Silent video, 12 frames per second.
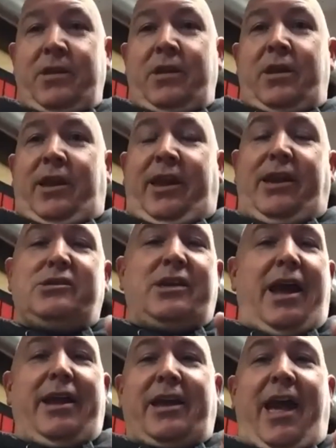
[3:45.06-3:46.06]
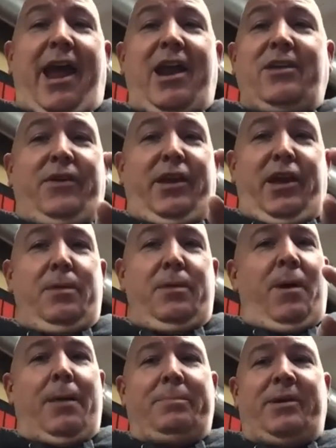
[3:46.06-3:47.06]
He's got kind of a
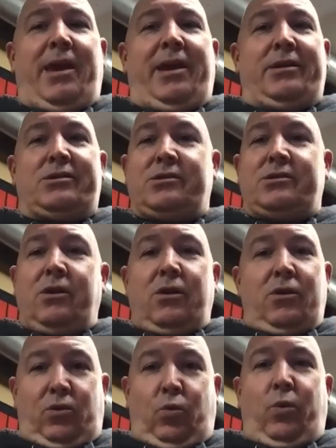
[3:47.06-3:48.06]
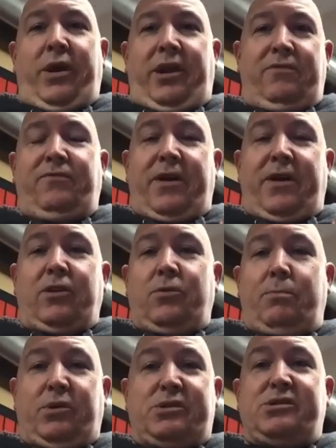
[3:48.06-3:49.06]
hip-hop cadence, the way he fucking
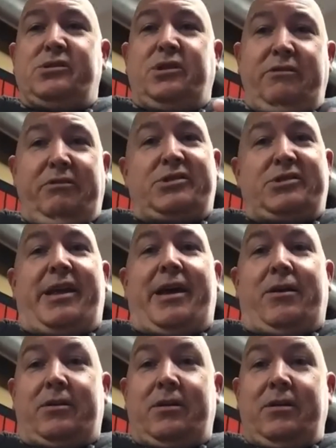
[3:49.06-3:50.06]
puts his lyrics down.